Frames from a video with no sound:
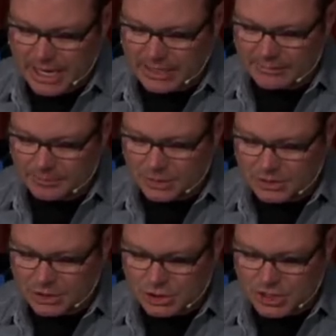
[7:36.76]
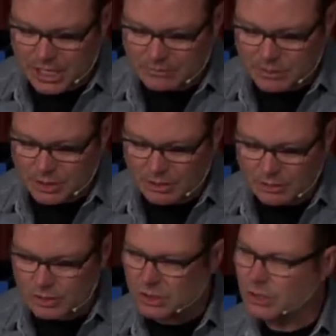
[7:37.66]
and have put to shame
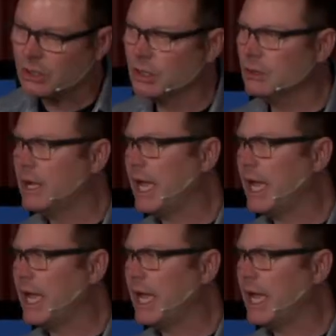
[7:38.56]
those who